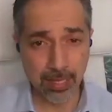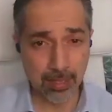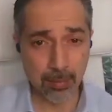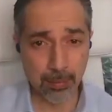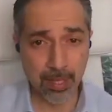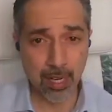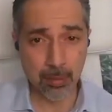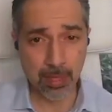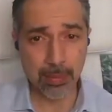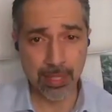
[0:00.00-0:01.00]
end up
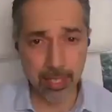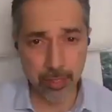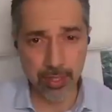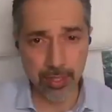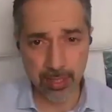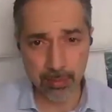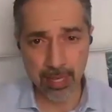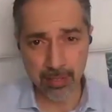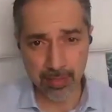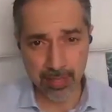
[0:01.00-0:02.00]
becoming belligerents in
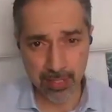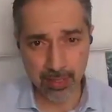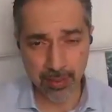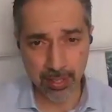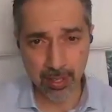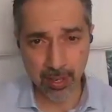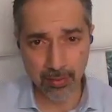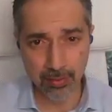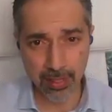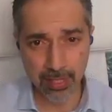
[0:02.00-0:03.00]
many of these different
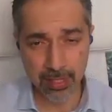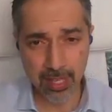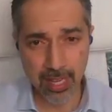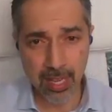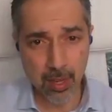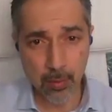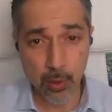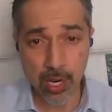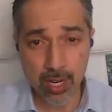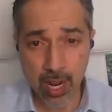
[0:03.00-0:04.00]
conflicts,
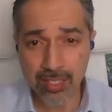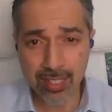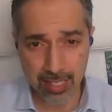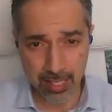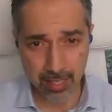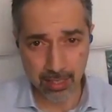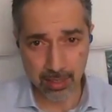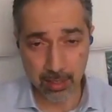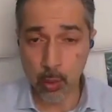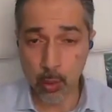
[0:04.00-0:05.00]
we are not seen,
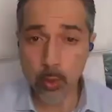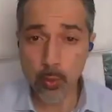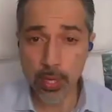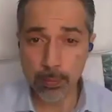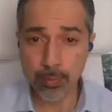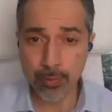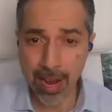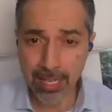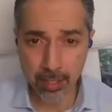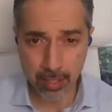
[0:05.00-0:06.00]
nor do we
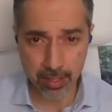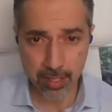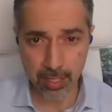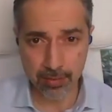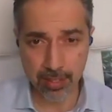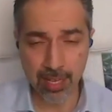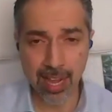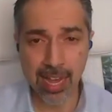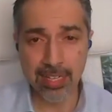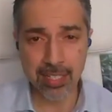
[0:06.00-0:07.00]
brand ourselves
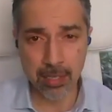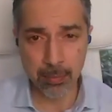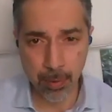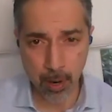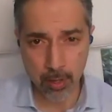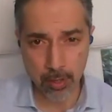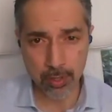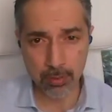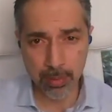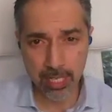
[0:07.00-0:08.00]
as
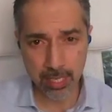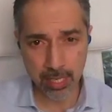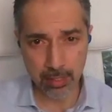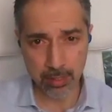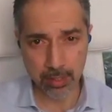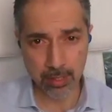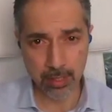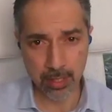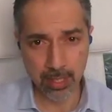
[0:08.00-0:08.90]
impartial mediators.